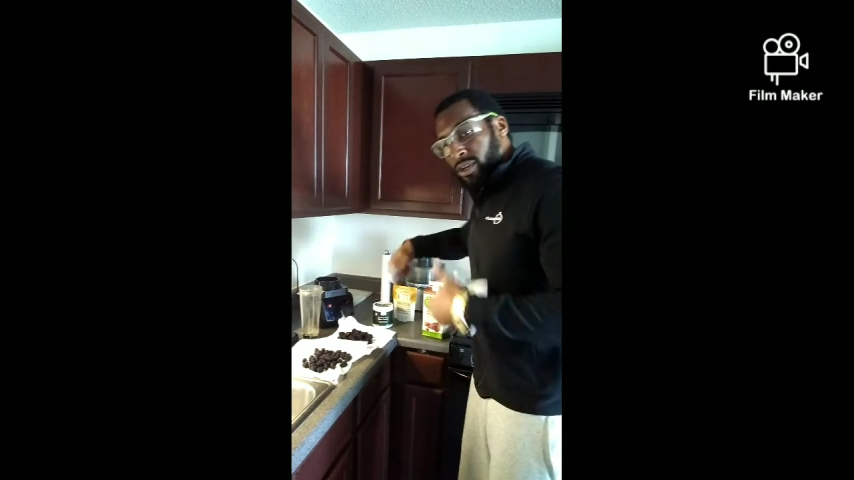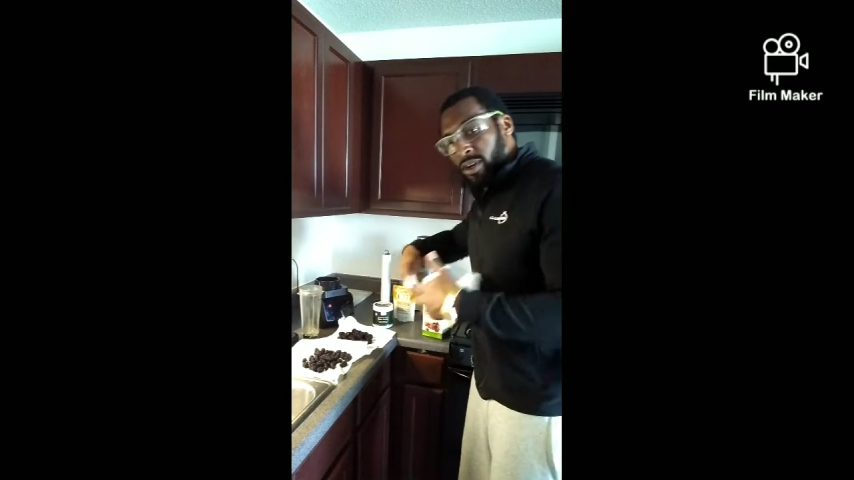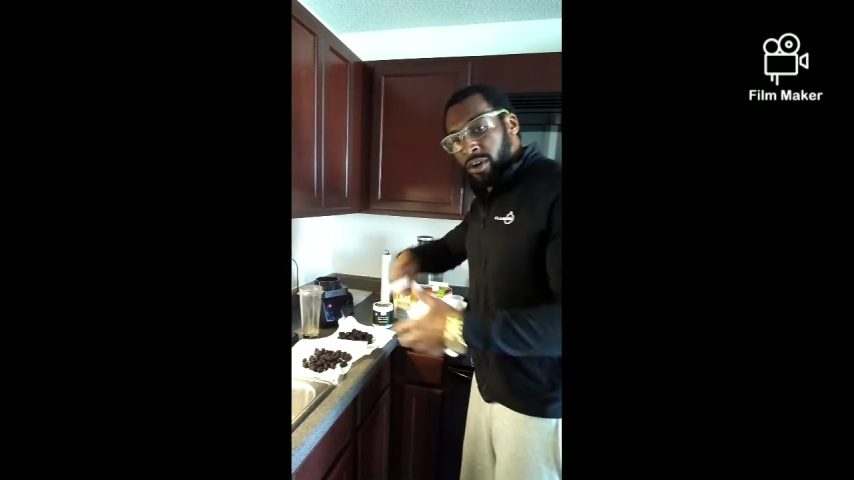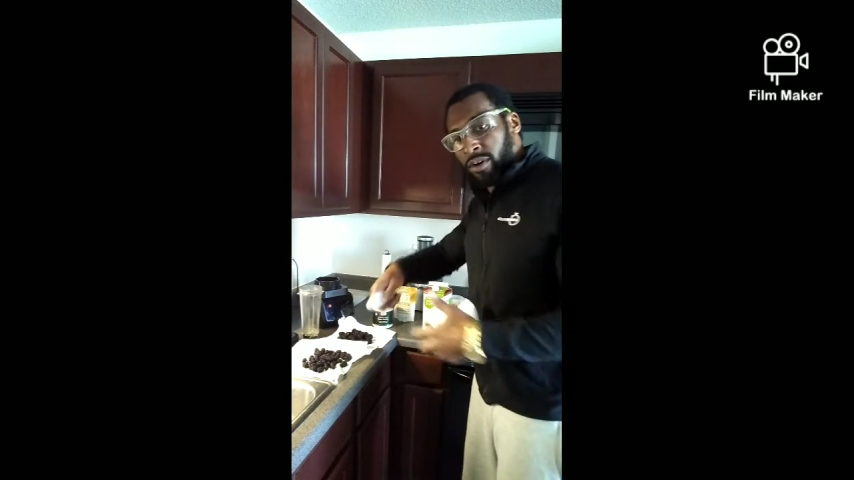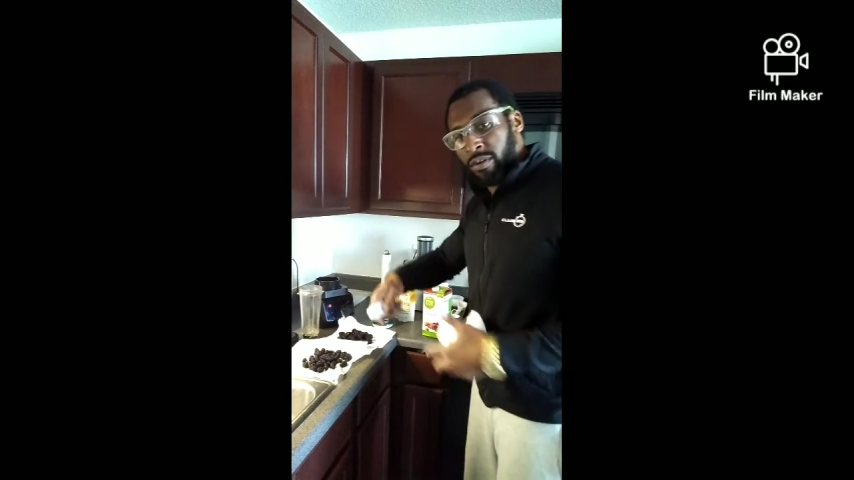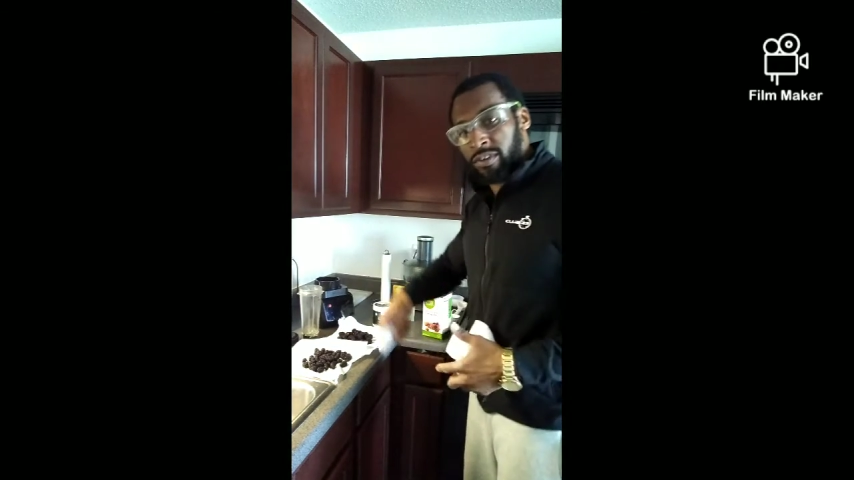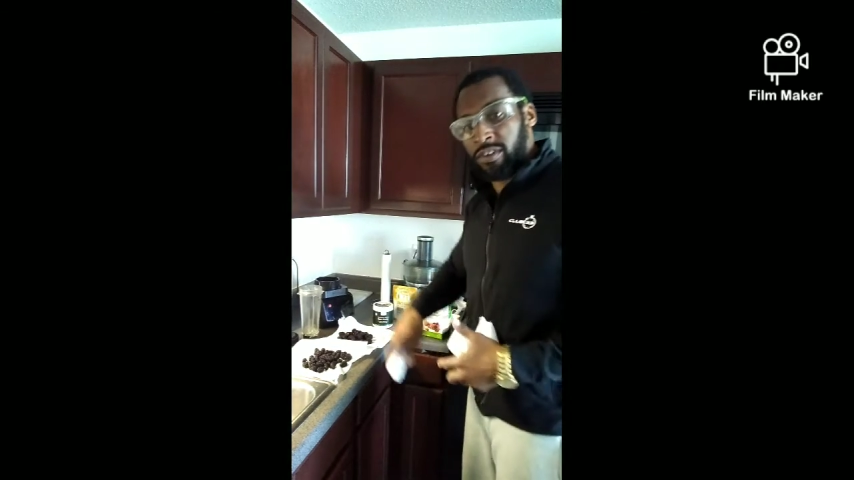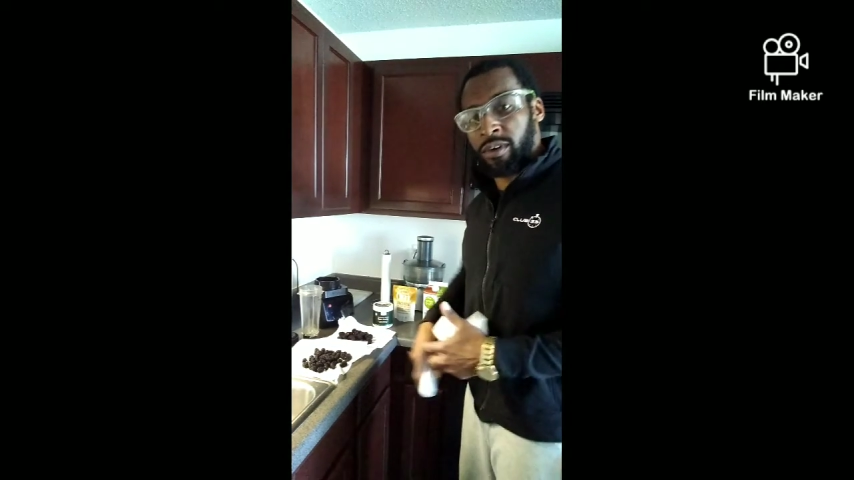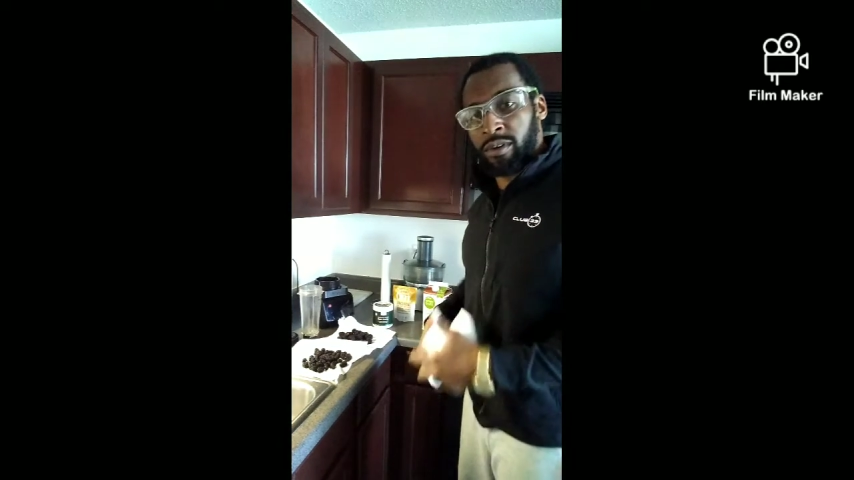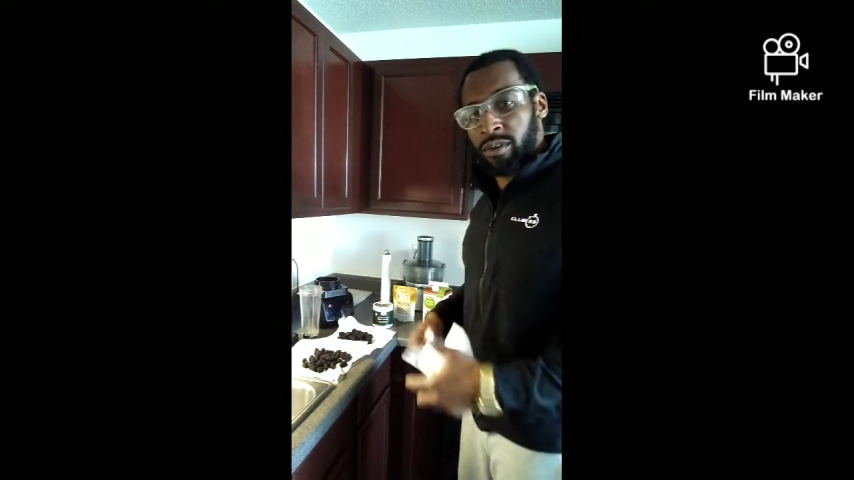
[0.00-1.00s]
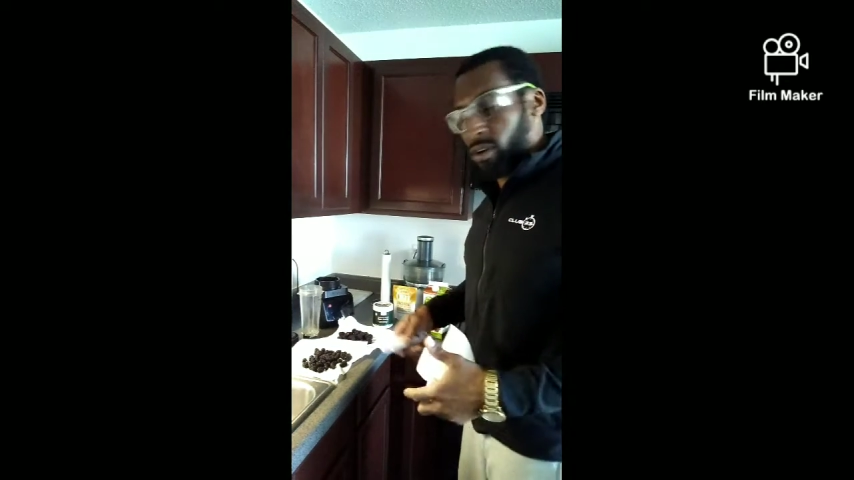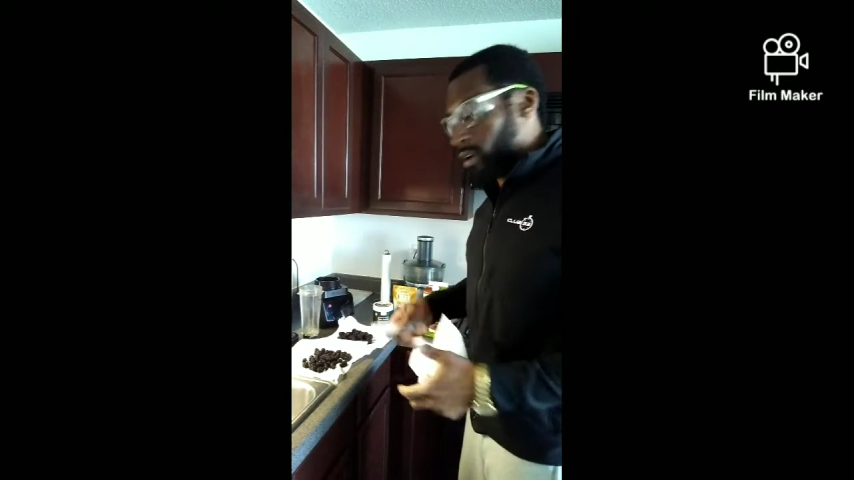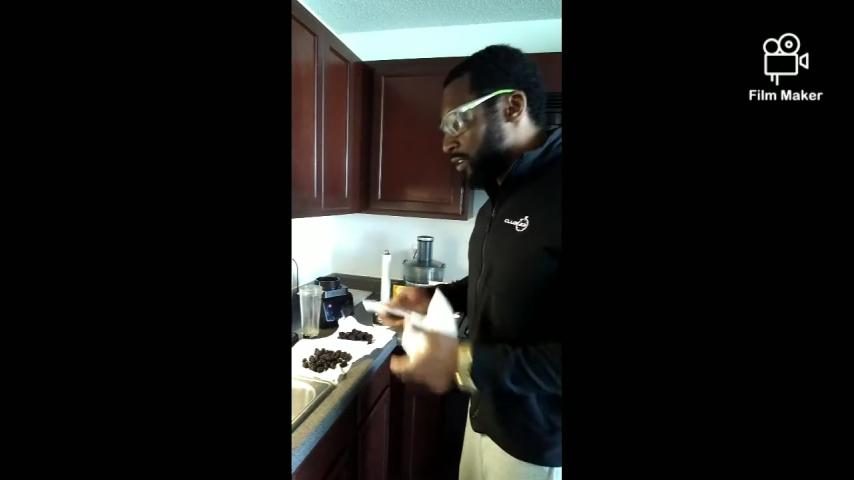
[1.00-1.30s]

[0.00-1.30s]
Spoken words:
with the nerves. So, you know,